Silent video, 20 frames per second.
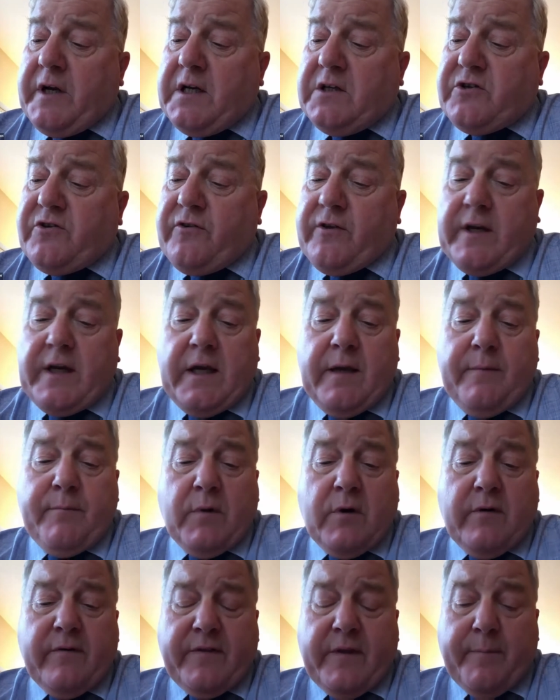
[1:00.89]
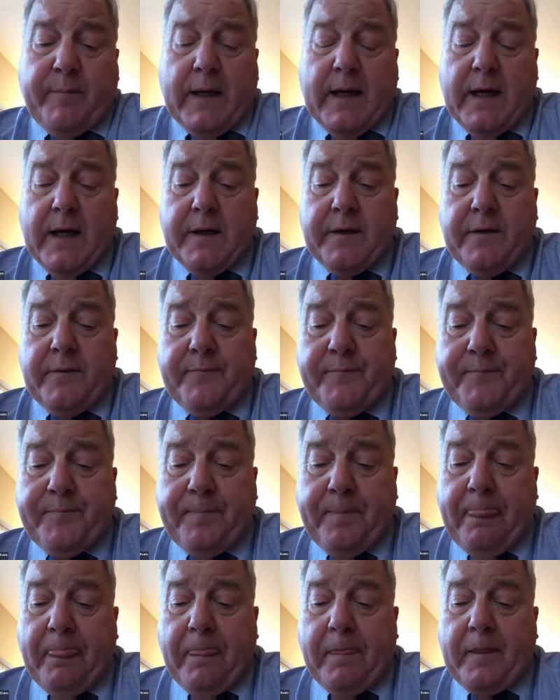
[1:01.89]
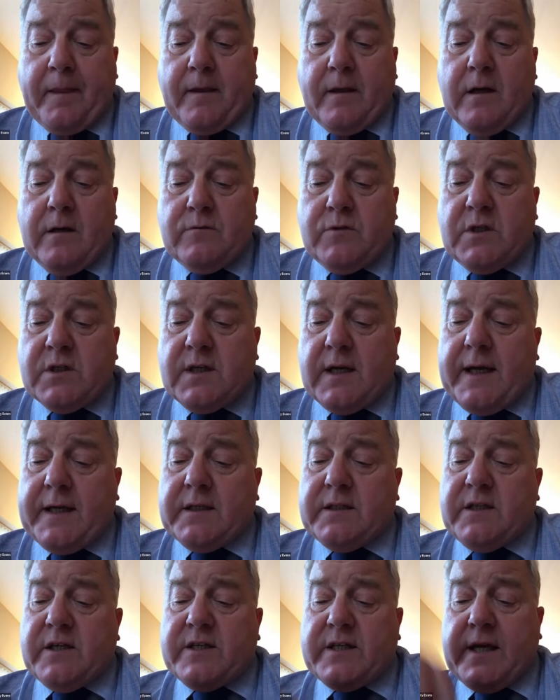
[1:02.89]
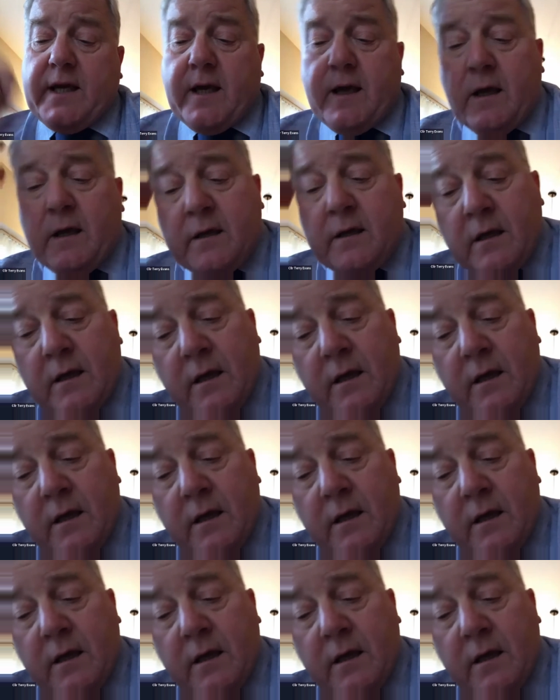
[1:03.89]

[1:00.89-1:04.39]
each theme of the plan. I'd just like to say,